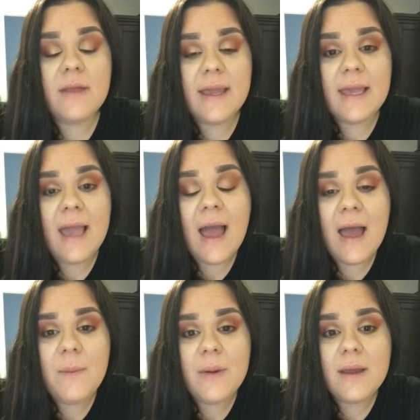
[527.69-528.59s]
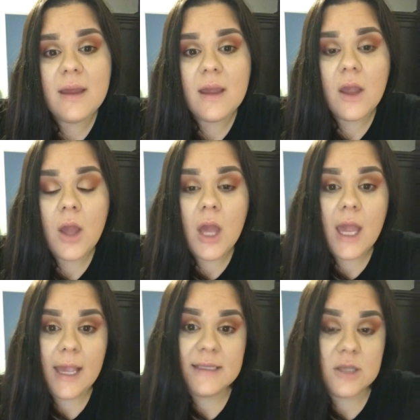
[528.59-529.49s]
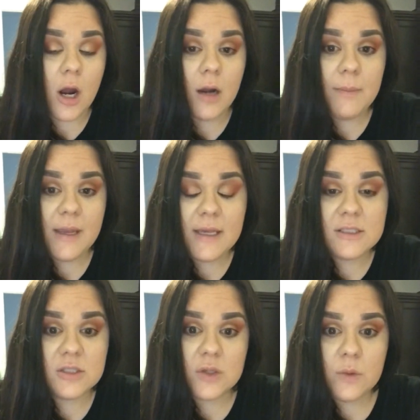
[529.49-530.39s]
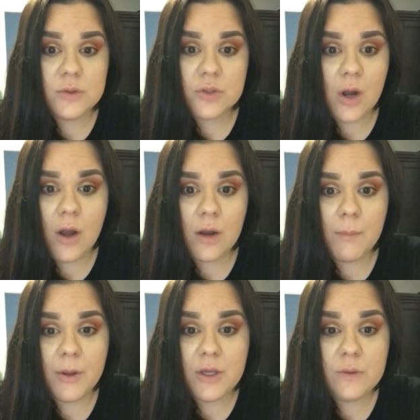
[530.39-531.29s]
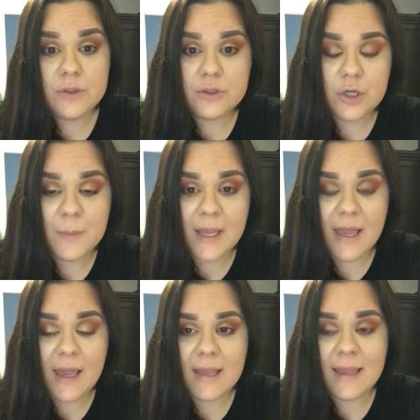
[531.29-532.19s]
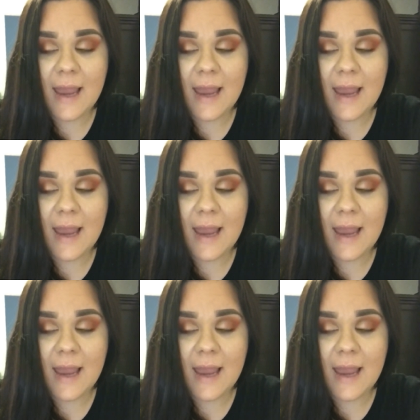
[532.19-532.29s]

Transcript: they're like, yeah, but his heartbeat is so strong, but you should terminate.